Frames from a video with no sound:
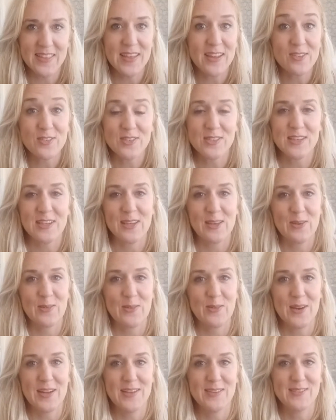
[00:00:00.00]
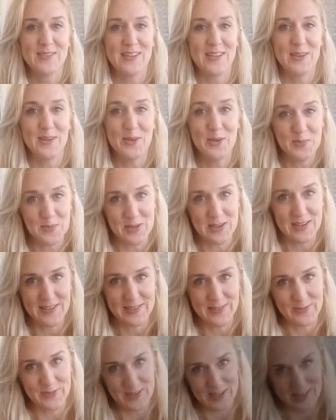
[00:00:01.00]
Thanks for sticking around and I hope you like
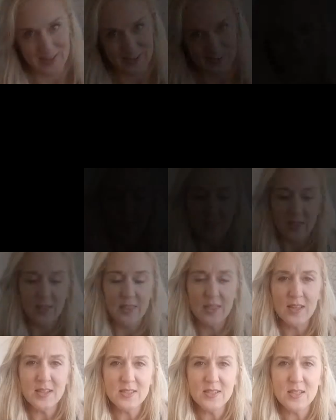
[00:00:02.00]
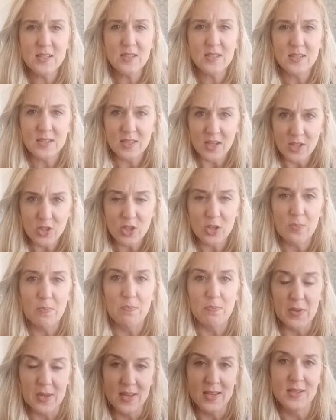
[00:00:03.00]
this video. This is such a
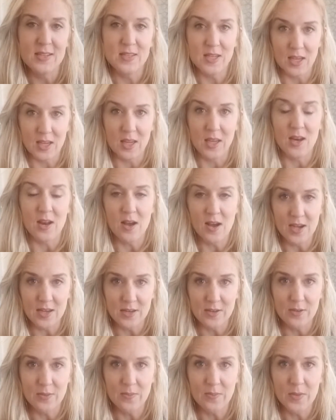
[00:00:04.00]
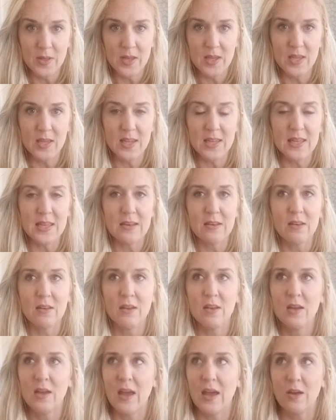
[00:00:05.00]
big ticket item in
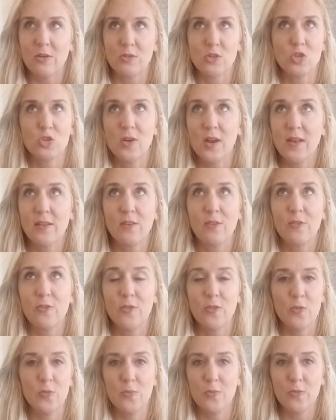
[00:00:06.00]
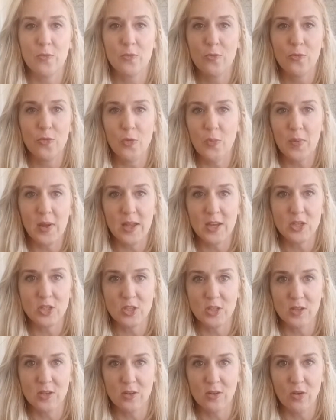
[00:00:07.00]
our
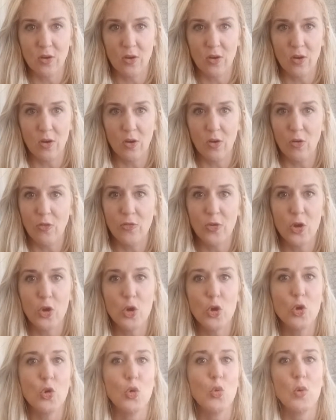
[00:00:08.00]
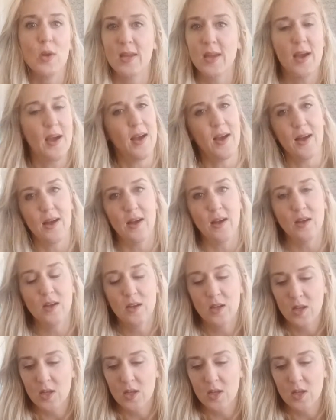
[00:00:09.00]
transformation of who we are.